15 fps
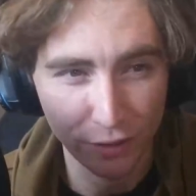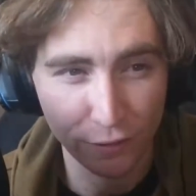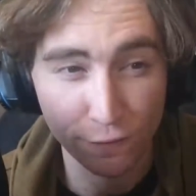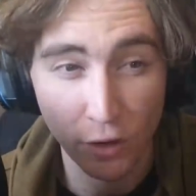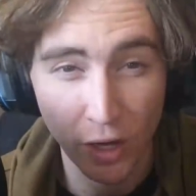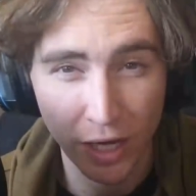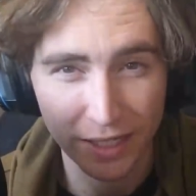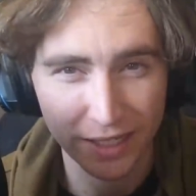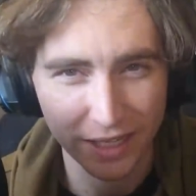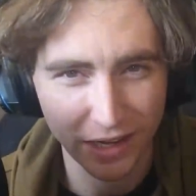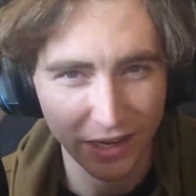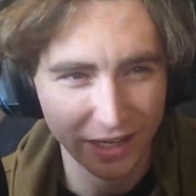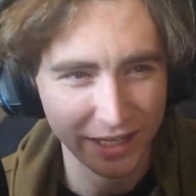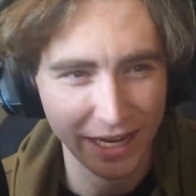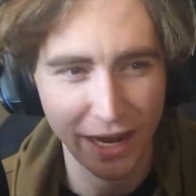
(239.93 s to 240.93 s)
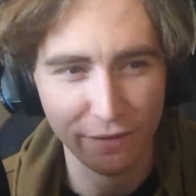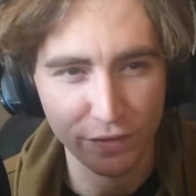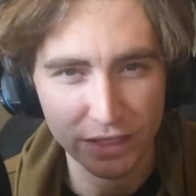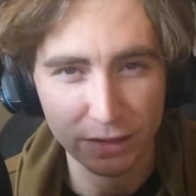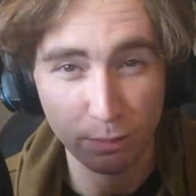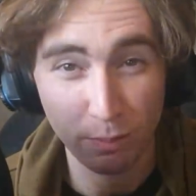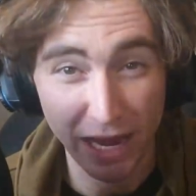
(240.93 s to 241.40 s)
Finally, I can have
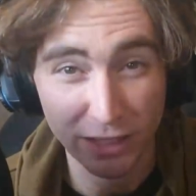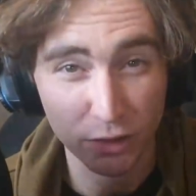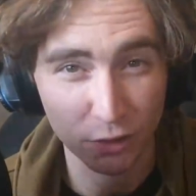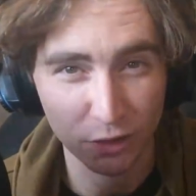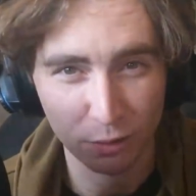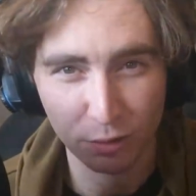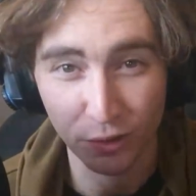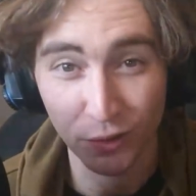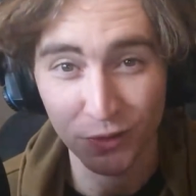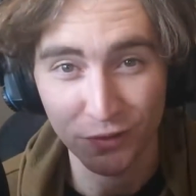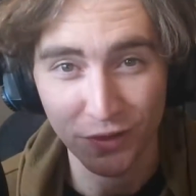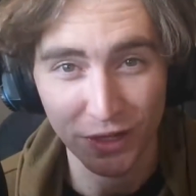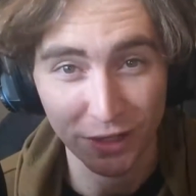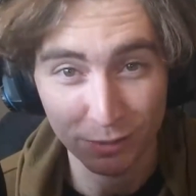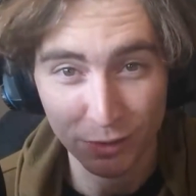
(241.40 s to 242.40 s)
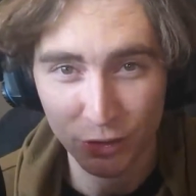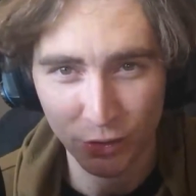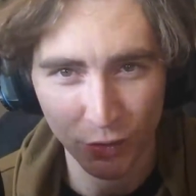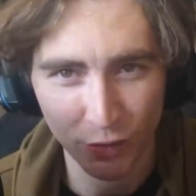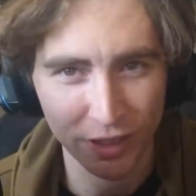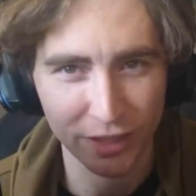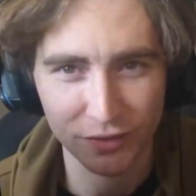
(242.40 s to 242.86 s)
this battle to prove that I'm
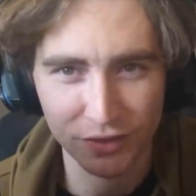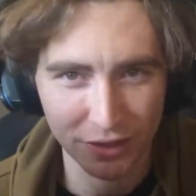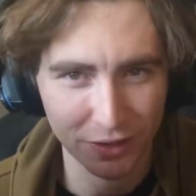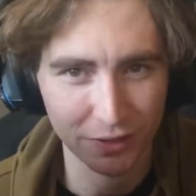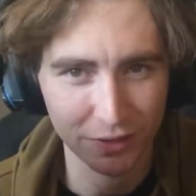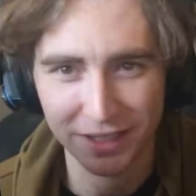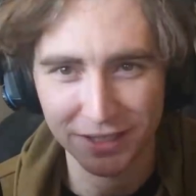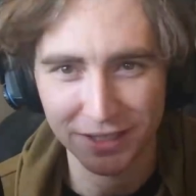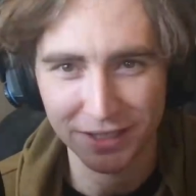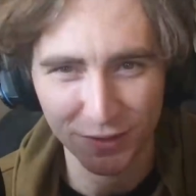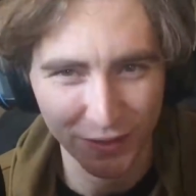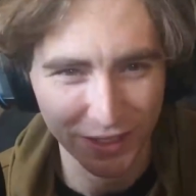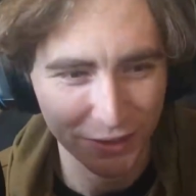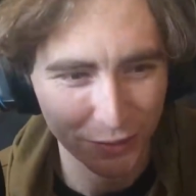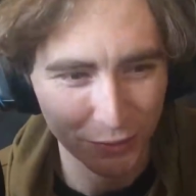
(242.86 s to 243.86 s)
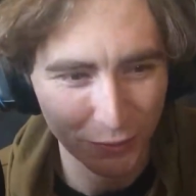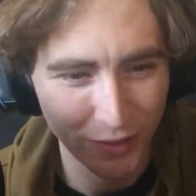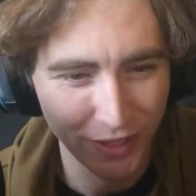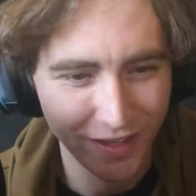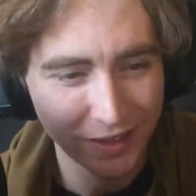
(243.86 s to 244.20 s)
strong enough to, like, defeat you.